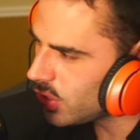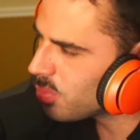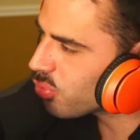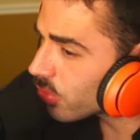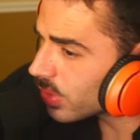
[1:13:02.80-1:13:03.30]

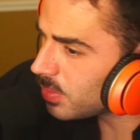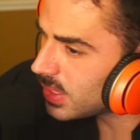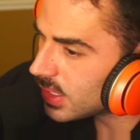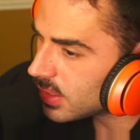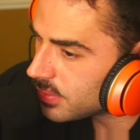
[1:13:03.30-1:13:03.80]

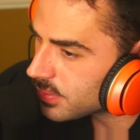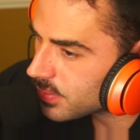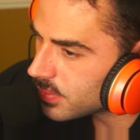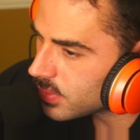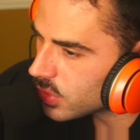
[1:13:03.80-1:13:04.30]

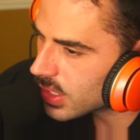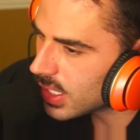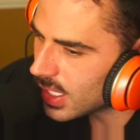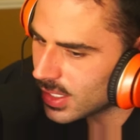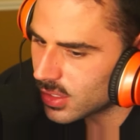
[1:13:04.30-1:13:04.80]
primitive, you're
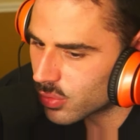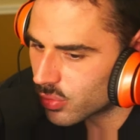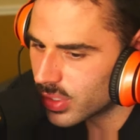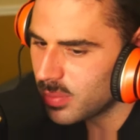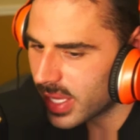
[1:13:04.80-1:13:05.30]
kind of
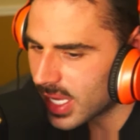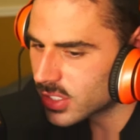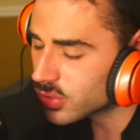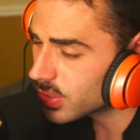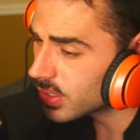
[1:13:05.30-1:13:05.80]

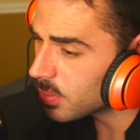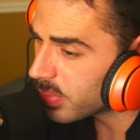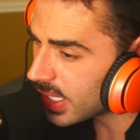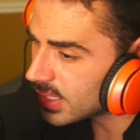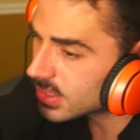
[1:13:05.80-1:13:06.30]
remastering the
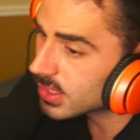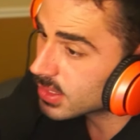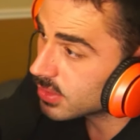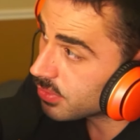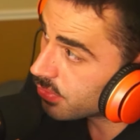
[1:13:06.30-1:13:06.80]
basics
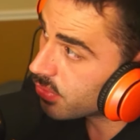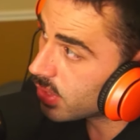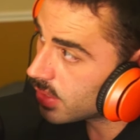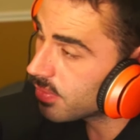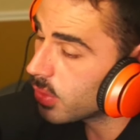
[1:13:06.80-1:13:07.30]
in
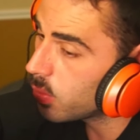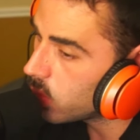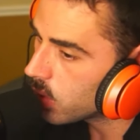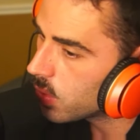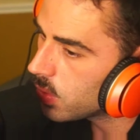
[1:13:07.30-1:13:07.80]
front of the
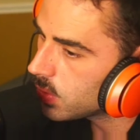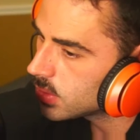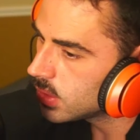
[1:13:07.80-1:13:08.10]
world